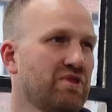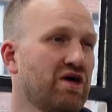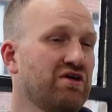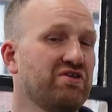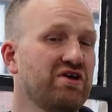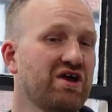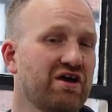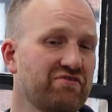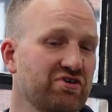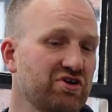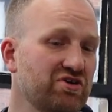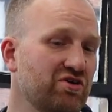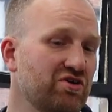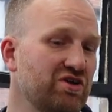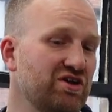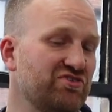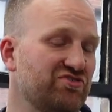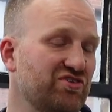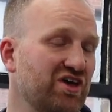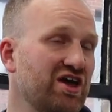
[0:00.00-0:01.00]
I think having a
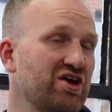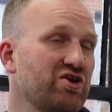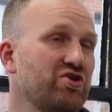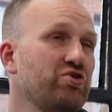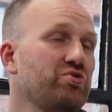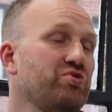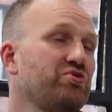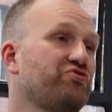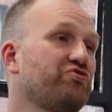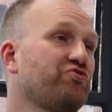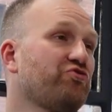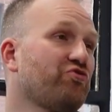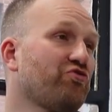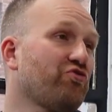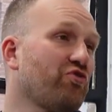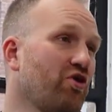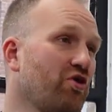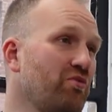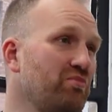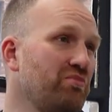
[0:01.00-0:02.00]
non-exec who is
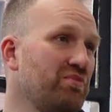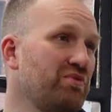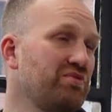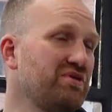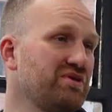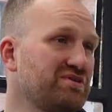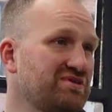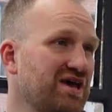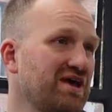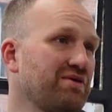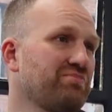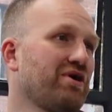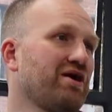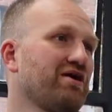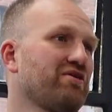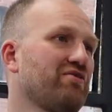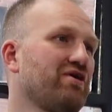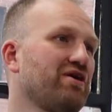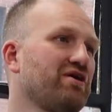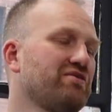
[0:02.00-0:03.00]
from a tech
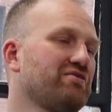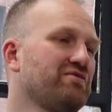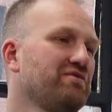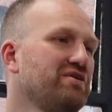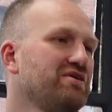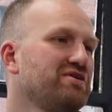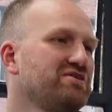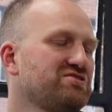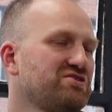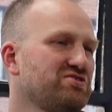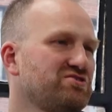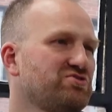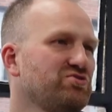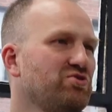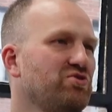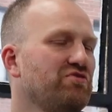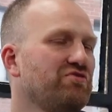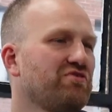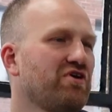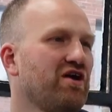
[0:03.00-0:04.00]
background, so
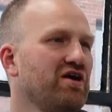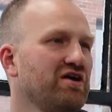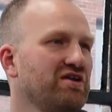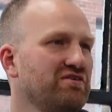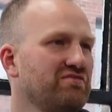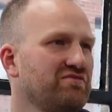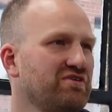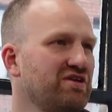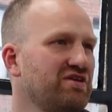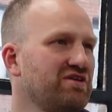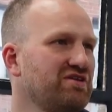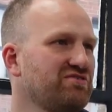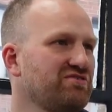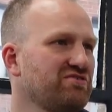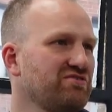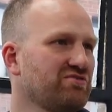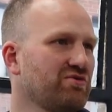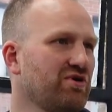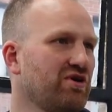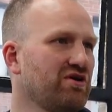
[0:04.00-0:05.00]
sort of kind of didn't
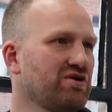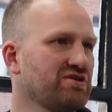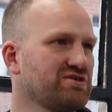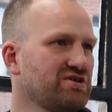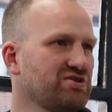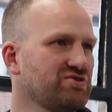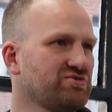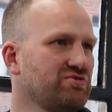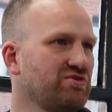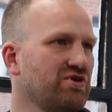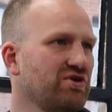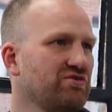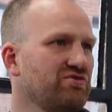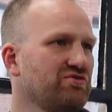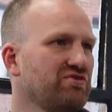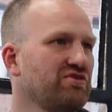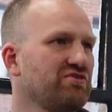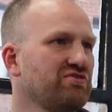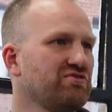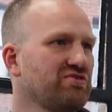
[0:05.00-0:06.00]
listen to architectural
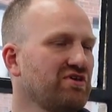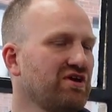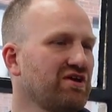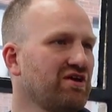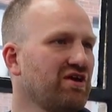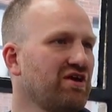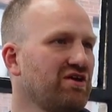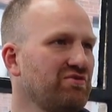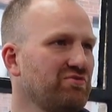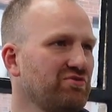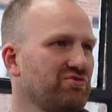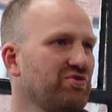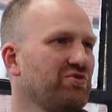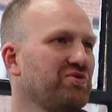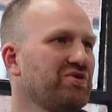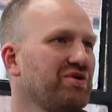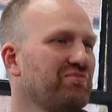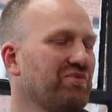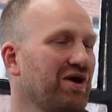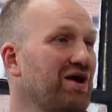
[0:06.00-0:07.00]
nonsense and kind of was
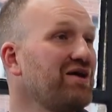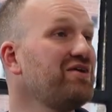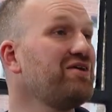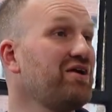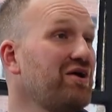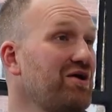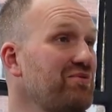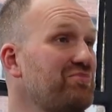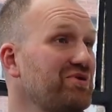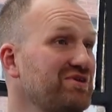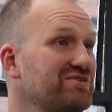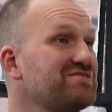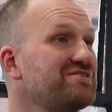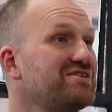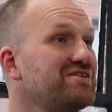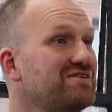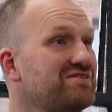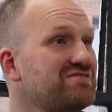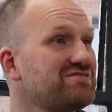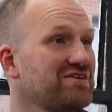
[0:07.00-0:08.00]
talking about
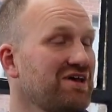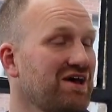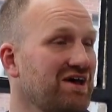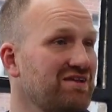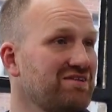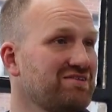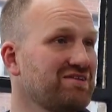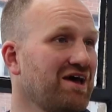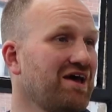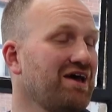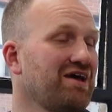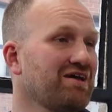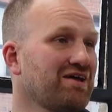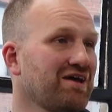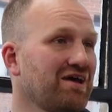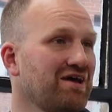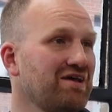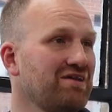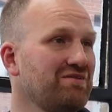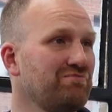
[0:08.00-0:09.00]
business and
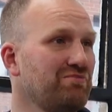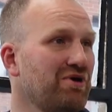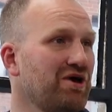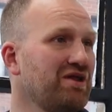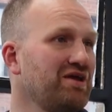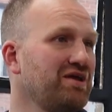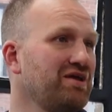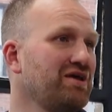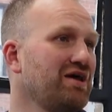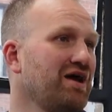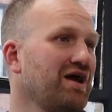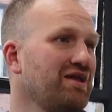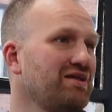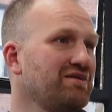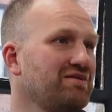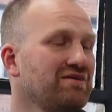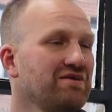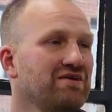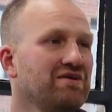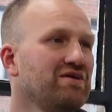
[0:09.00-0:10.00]
tech and money
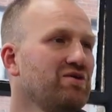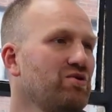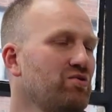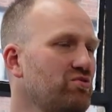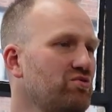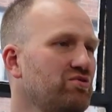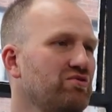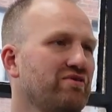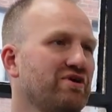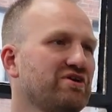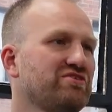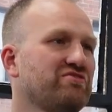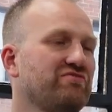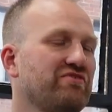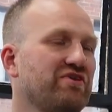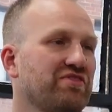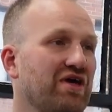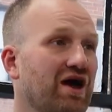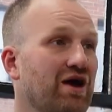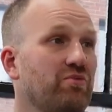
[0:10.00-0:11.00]
and all the rest of
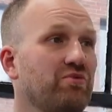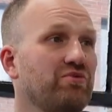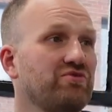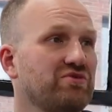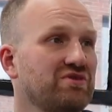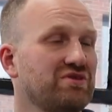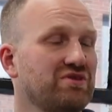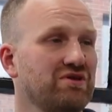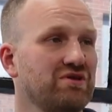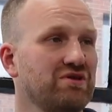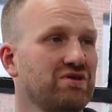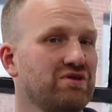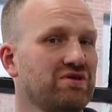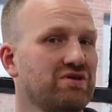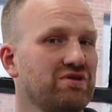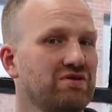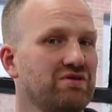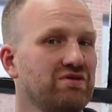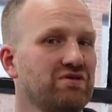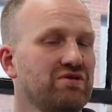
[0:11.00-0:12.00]
it. That was, I
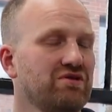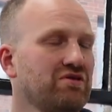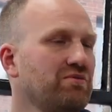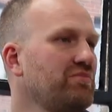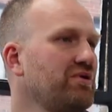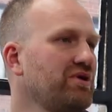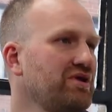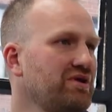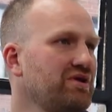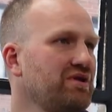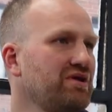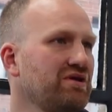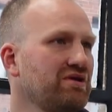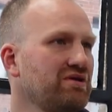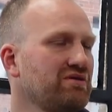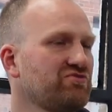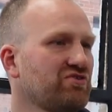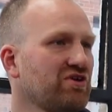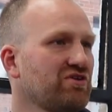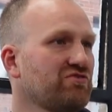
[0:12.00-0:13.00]
think,
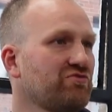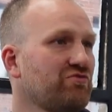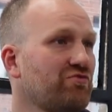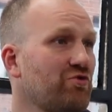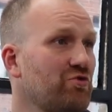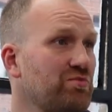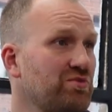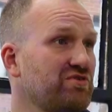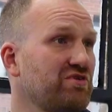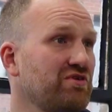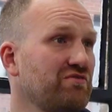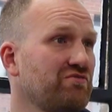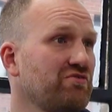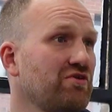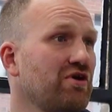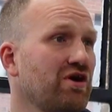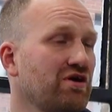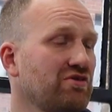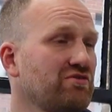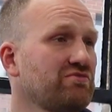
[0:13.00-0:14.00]
completely transformative
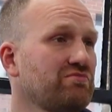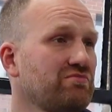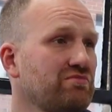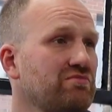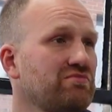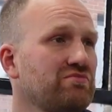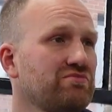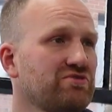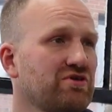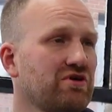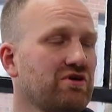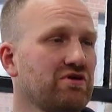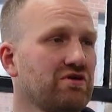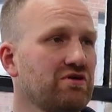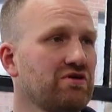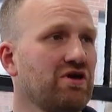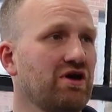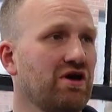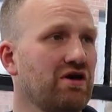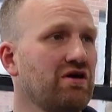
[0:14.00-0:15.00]
for us. So
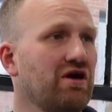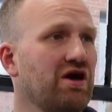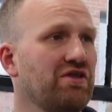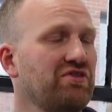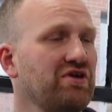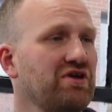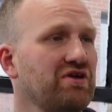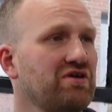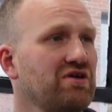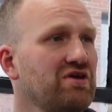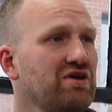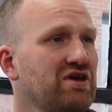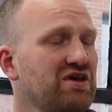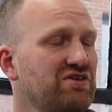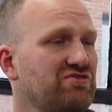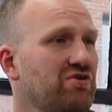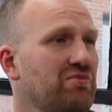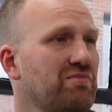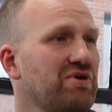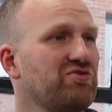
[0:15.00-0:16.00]
I think,
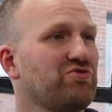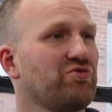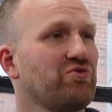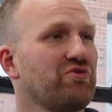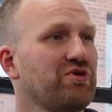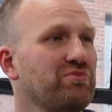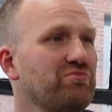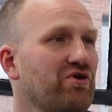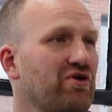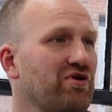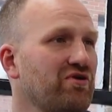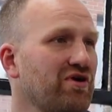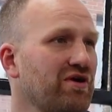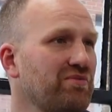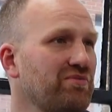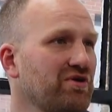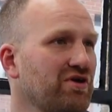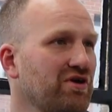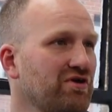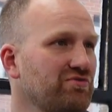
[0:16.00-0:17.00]
is there a mentoring
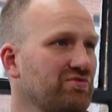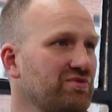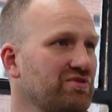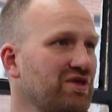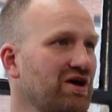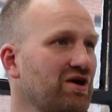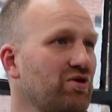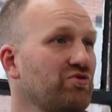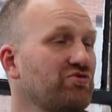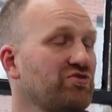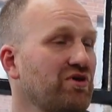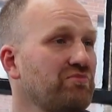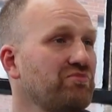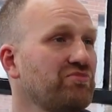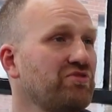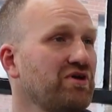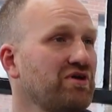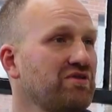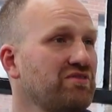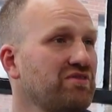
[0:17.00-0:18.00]
program that goes with that or something